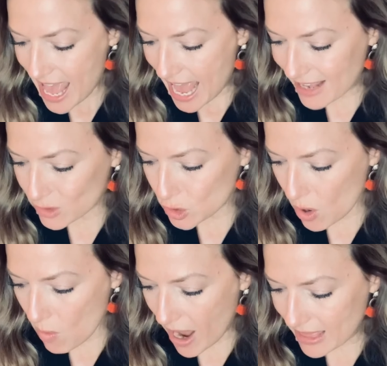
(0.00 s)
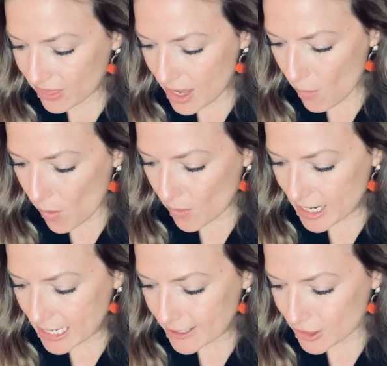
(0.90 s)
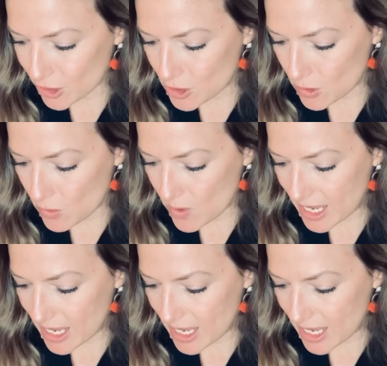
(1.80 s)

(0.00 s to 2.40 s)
And so I think what we need to do